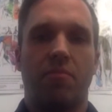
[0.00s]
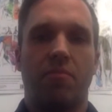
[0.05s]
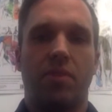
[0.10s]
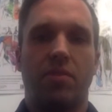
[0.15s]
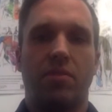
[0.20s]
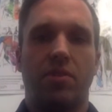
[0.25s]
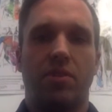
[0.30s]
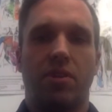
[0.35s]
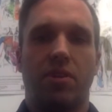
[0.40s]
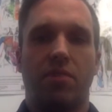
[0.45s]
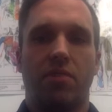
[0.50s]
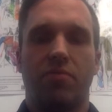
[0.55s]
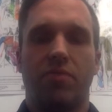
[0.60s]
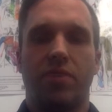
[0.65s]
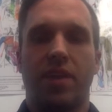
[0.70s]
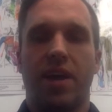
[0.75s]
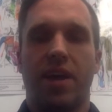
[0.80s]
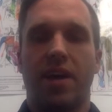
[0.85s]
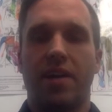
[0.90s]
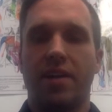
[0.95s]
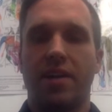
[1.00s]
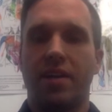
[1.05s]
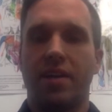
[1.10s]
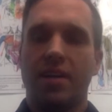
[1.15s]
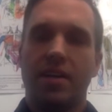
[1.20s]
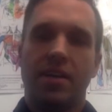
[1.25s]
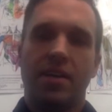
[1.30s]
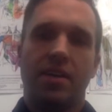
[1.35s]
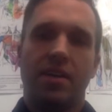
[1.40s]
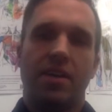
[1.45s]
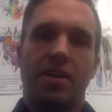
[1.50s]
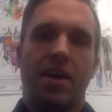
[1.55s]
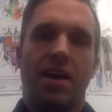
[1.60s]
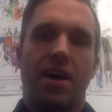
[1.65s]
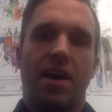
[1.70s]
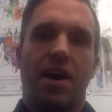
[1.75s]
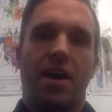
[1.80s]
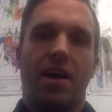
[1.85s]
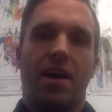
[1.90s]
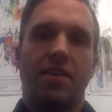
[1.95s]
You know, if we got,
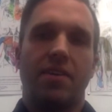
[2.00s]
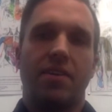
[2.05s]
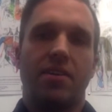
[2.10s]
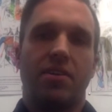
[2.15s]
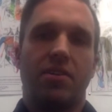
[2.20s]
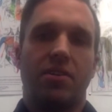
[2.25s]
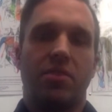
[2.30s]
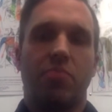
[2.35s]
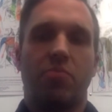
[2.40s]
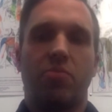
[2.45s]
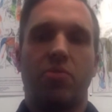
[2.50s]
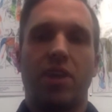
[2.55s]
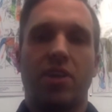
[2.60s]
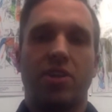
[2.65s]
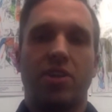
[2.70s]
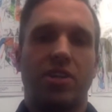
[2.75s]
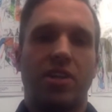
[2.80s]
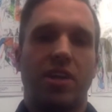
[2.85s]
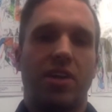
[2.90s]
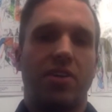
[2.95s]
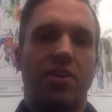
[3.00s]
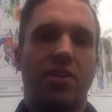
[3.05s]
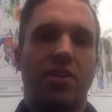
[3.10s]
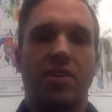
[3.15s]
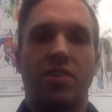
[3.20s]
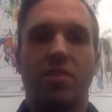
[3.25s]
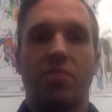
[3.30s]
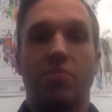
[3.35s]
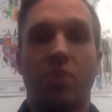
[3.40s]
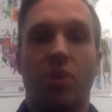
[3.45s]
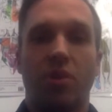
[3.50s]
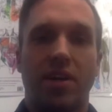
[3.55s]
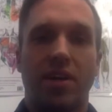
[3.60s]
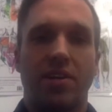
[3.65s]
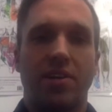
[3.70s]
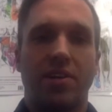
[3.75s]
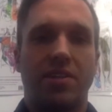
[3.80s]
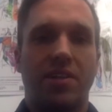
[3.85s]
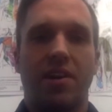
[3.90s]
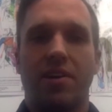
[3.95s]
you know, compression underneath the
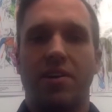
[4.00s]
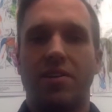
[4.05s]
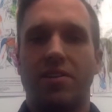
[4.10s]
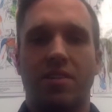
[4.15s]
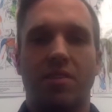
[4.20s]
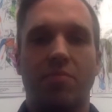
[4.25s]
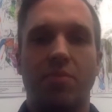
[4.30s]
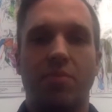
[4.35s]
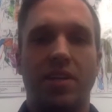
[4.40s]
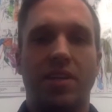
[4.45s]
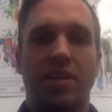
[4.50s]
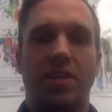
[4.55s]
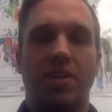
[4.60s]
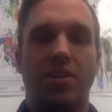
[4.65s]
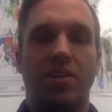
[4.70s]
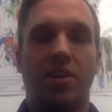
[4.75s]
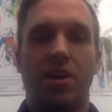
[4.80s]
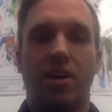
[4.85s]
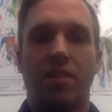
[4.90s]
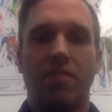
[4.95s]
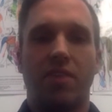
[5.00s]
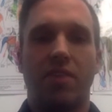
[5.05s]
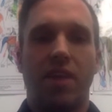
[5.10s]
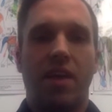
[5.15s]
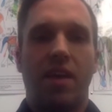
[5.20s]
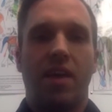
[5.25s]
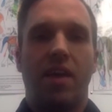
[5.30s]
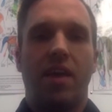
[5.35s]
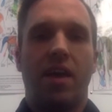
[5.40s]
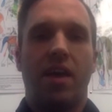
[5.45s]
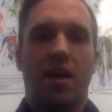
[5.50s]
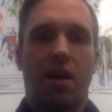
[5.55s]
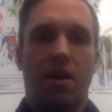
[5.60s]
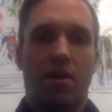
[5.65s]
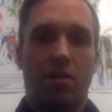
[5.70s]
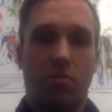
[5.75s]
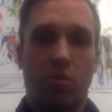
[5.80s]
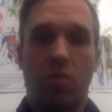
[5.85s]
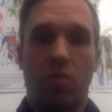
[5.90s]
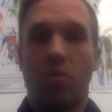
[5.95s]
pronator teres the median nerve,
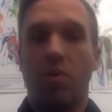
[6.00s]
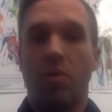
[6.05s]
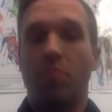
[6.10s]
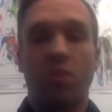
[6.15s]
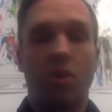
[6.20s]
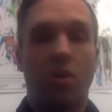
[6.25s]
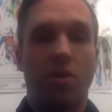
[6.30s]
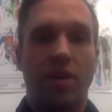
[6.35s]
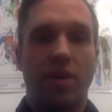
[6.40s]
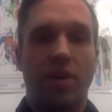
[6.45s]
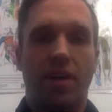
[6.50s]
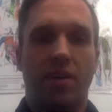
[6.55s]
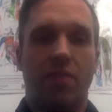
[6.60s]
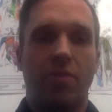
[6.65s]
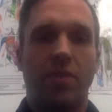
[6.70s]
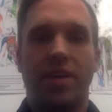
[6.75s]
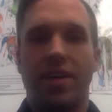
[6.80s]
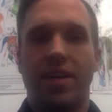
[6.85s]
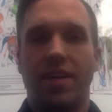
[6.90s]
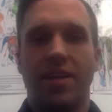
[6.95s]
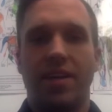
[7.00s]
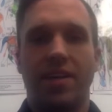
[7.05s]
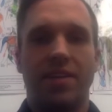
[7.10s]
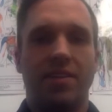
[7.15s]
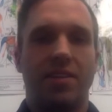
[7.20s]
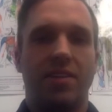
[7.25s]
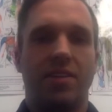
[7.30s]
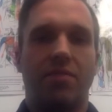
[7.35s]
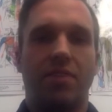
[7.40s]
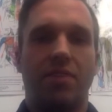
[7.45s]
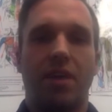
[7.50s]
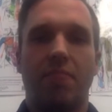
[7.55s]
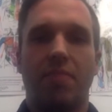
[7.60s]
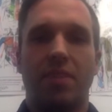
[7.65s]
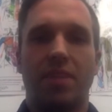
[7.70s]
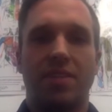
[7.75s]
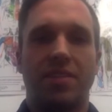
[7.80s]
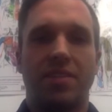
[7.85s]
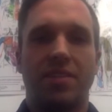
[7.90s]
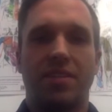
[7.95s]
when we pronate, are we getting, you know,
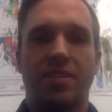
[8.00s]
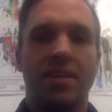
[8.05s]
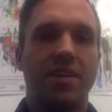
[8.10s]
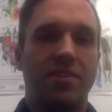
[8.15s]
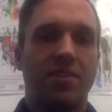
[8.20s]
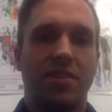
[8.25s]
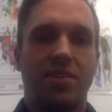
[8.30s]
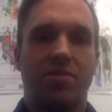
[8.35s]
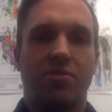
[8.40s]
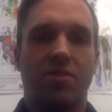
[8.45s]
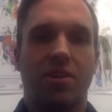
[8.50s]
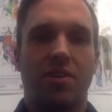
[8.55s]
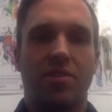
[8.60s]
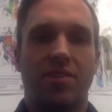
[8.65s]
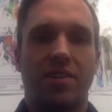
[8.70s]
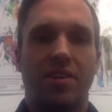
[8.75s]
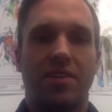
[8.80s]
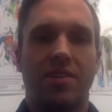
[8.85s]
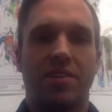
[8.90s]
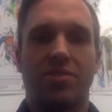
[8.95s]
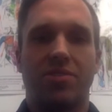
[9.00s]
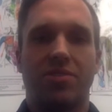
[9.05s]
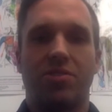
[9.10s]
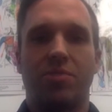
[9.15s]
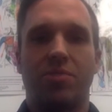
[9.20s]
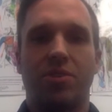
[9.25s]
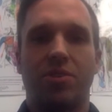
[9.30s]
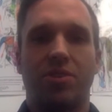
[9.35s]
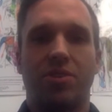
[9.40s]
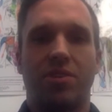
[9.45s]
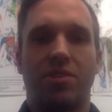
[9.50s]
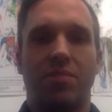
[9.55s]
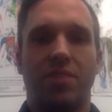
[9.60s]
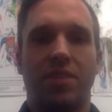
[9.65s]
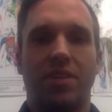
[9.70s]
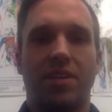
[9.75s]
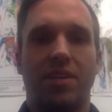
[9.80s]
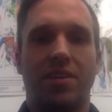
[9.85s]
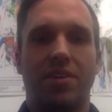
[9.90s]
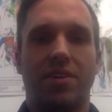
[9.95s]
numbness and tingling throughout the distribution of the
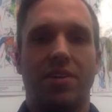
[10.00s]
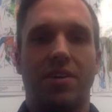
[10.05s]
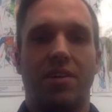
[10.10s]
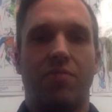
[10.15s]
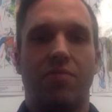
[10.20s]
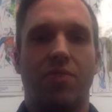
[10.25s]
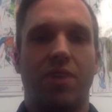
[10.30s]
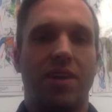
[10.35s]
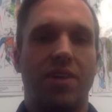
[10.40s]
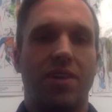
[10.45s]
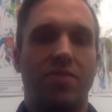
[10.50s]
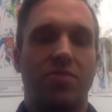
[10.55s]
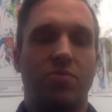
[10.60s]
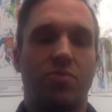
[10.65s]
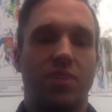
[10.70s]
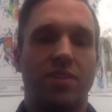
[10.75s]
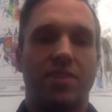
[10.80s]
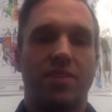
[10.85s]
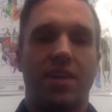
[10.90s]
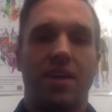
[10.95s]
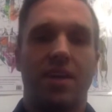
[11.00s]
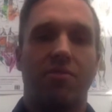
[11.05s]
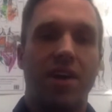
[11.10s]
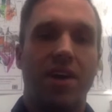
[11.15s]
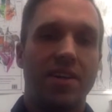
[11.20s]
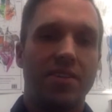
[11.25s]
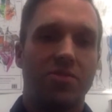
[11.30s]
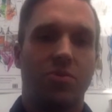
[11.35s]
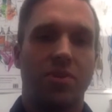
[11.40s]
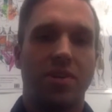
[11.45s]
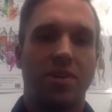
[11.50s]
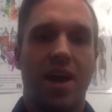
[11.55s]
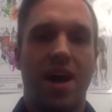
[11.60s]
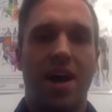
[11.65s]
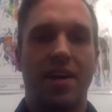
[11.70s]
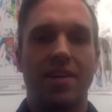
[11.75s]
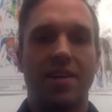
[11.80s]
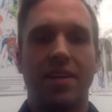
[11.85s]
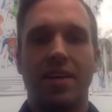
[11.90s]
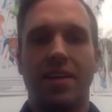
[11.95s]
median nerve, whereas when it's at rest, we're
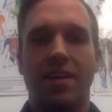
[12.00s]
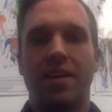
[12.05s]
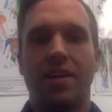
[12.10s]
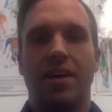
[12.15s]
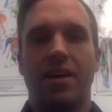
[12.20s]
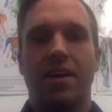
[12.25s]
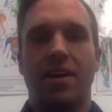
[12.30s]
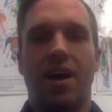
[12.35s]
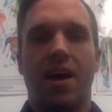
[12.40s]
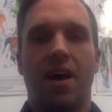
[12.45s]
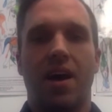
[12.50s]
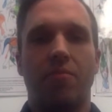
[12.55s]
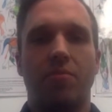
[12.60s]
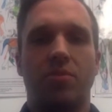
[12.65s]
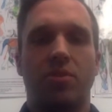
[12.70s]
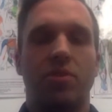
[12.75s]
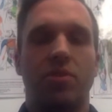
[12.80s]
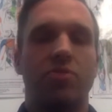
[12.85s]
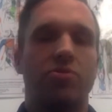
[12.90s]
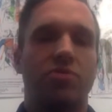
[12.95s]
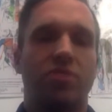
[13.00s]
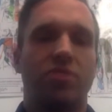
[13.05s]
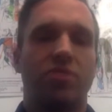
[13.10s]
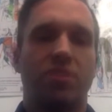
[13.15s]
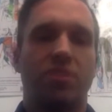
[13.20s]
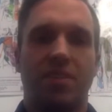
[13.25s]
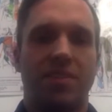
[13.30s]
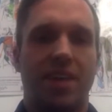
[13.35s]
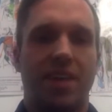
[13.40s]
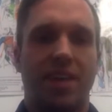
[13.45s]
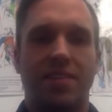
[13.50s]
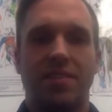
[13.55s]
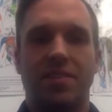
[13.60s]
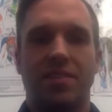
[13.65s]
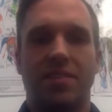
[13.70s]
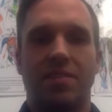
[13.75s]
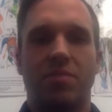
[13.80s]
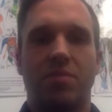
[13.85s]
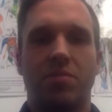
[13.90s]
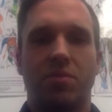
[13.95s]
not. So those are some of the signs and
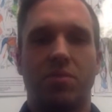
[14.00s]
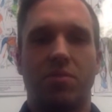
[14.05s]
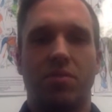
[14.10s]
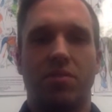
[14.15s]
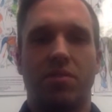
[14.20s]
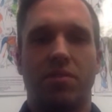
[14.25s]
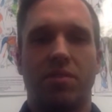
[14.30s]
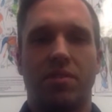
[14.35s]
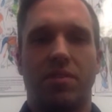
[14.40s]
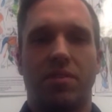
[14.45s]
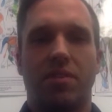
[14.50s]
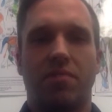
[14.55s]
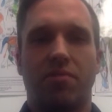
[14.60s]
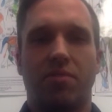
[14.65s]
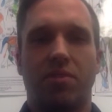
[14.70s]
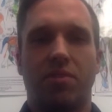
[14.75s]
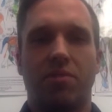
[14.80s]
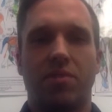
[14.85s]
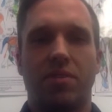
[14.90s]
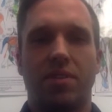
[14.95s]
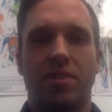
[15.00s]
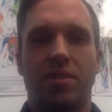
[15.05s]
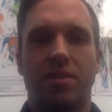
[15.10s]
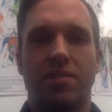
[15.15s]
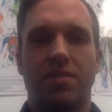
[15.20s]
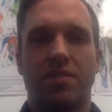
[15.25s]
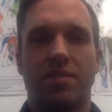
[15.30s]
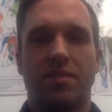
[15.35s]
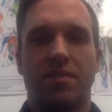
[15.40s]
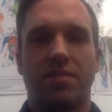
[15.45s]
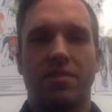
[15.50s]
symptoms that we really look for with this.